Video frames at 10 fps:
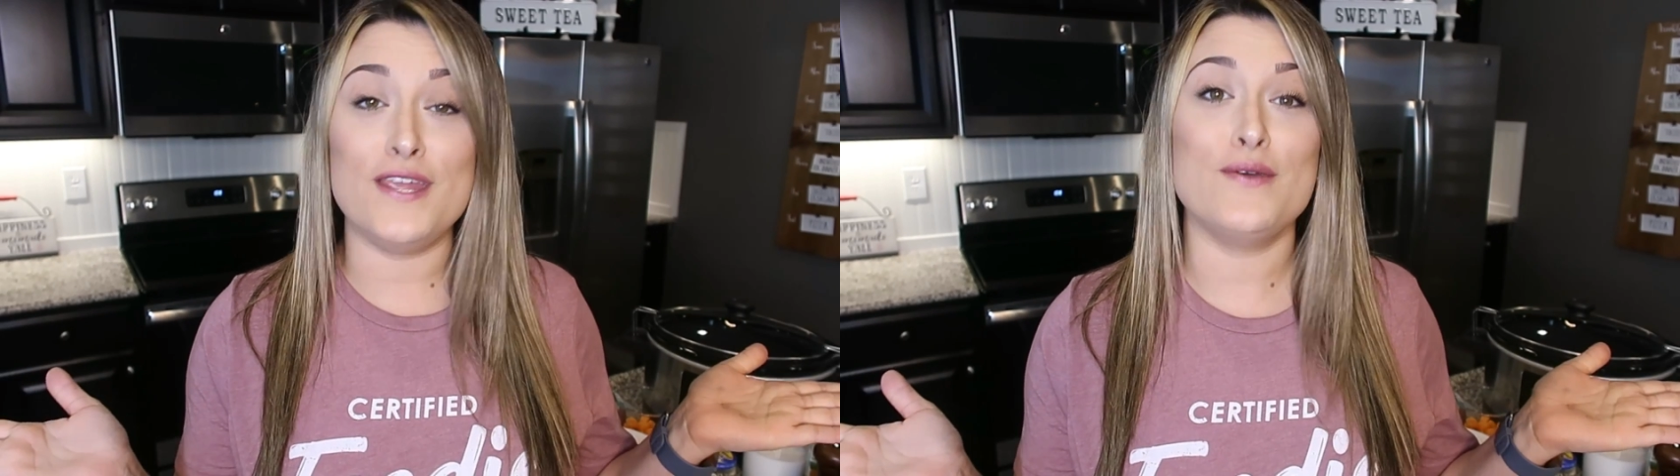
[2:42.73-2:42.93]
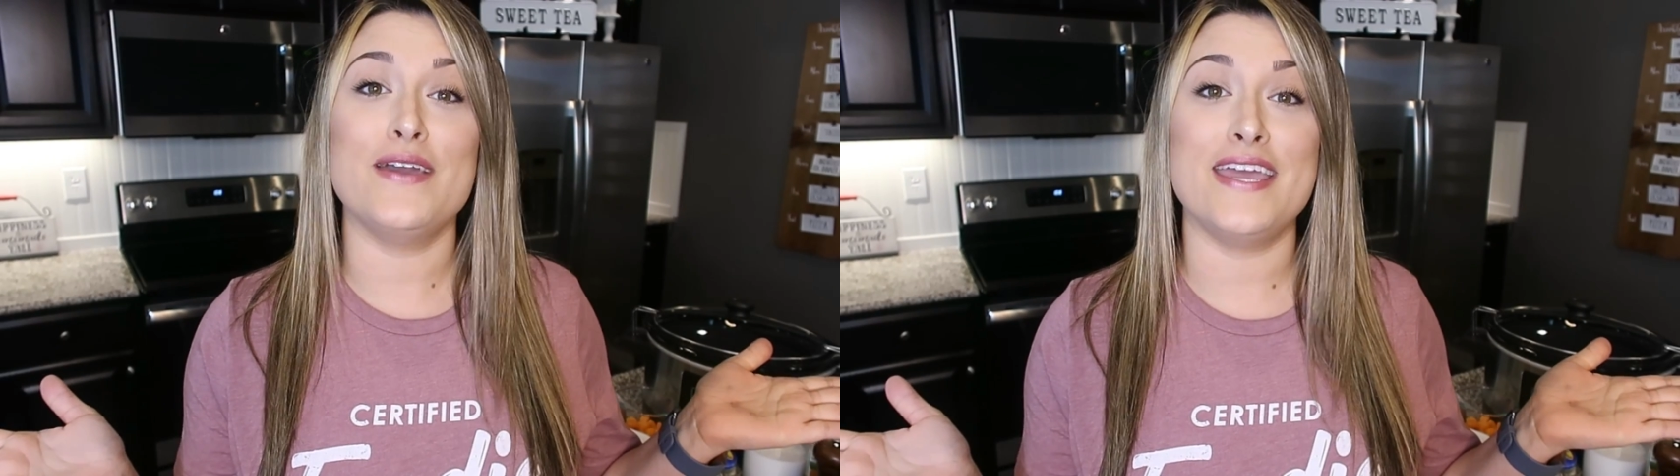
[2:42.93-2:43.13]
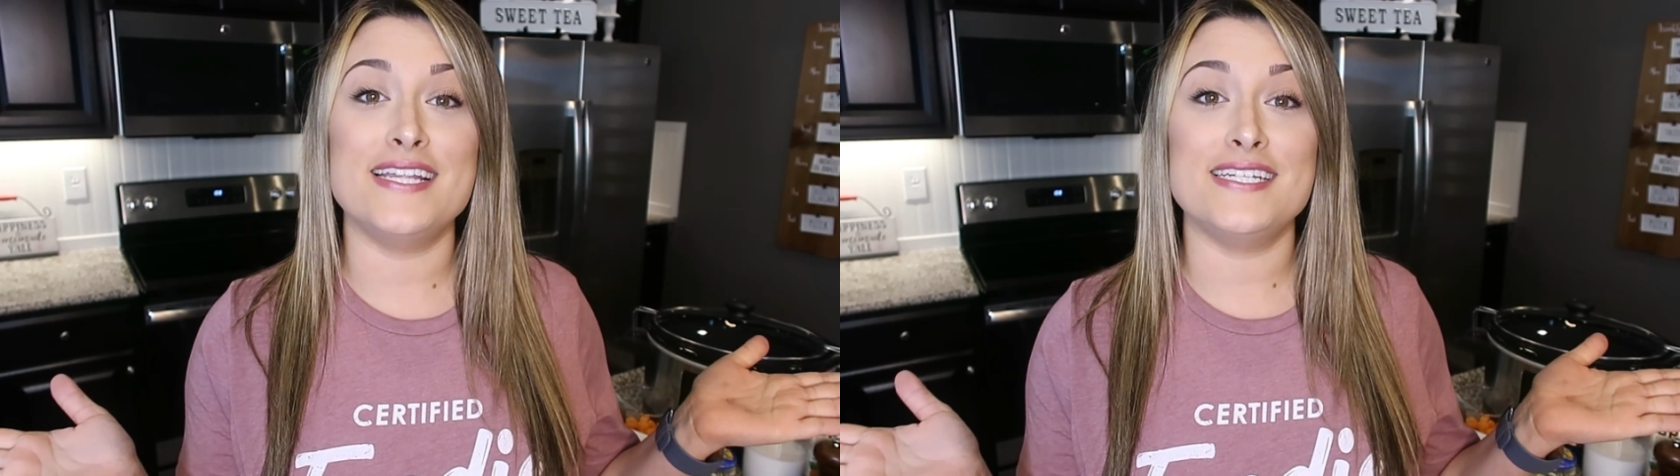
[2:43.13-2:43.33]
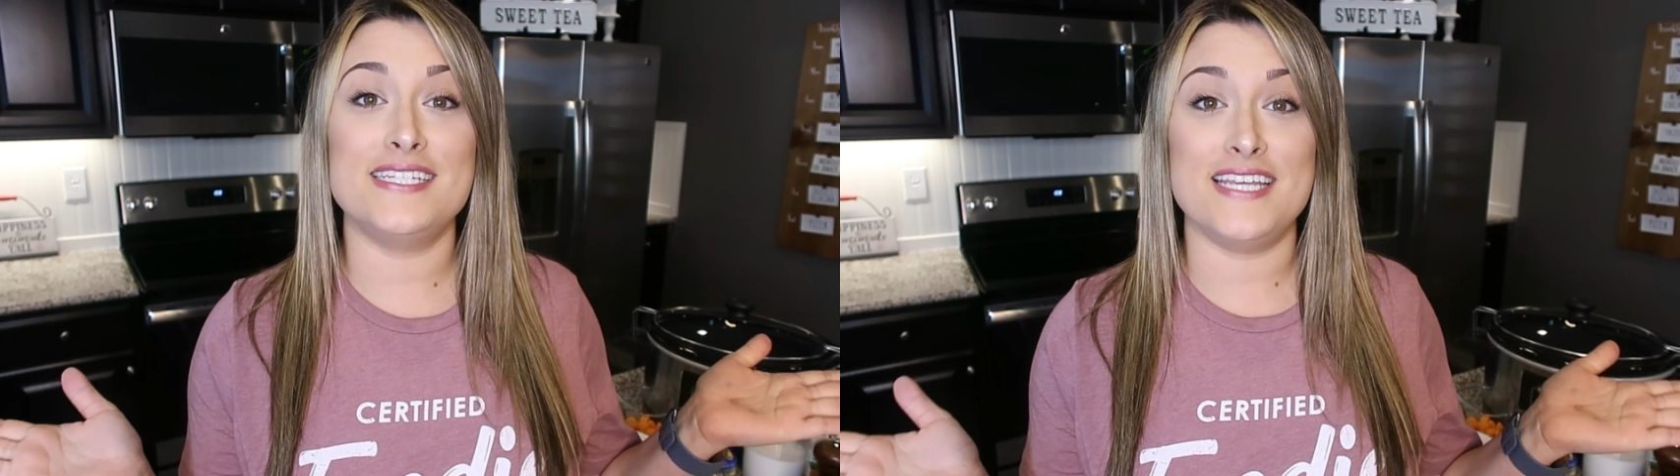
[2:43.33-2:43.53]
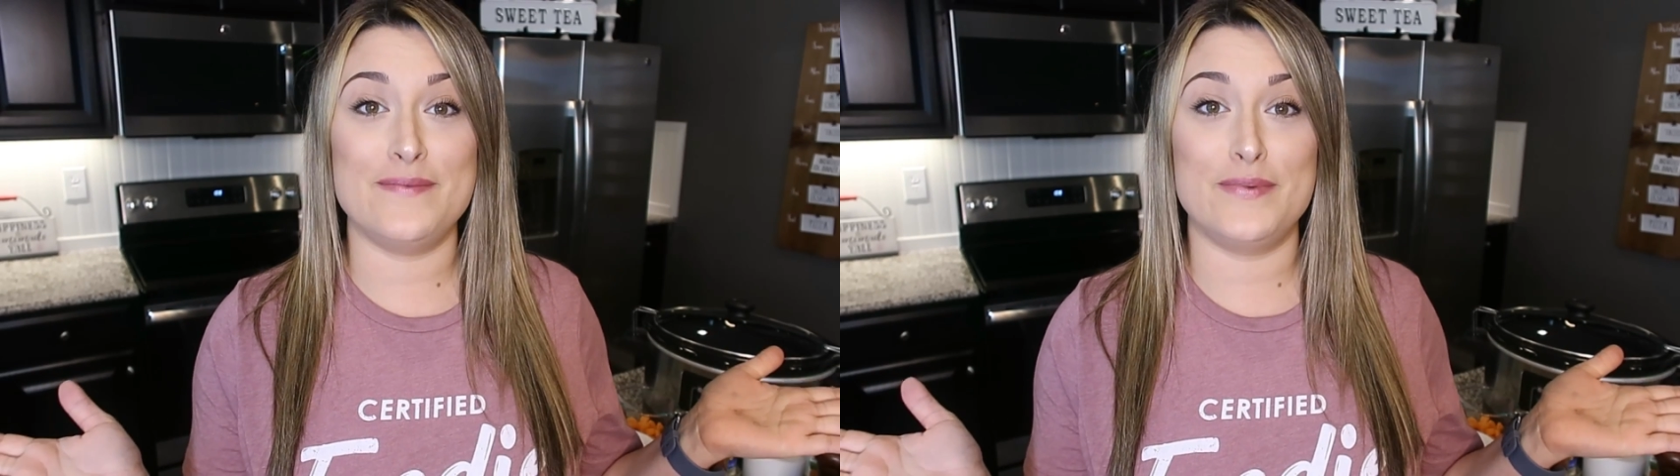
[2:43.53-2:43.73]
you will get
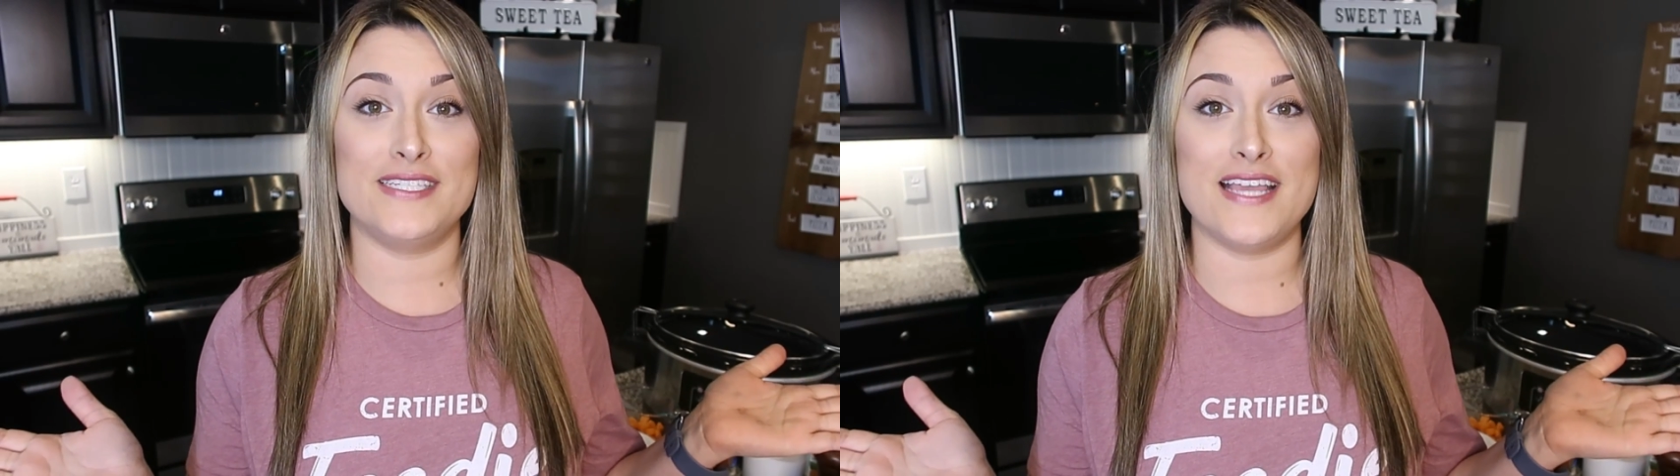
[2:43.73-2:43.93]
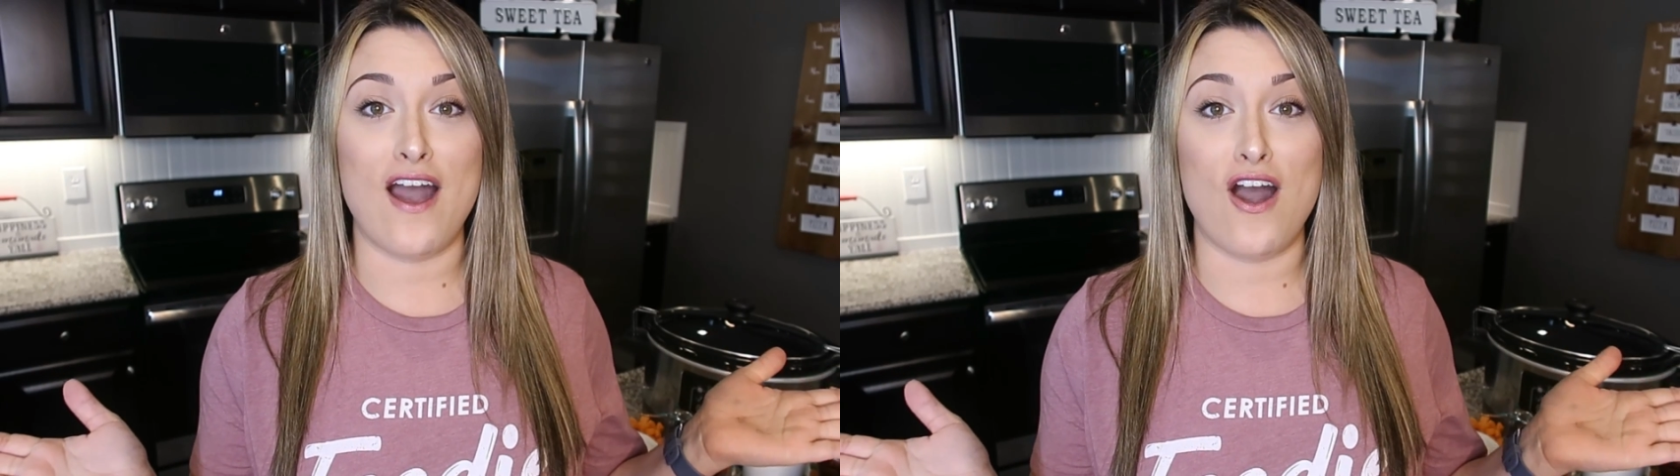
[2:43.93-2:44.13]
10%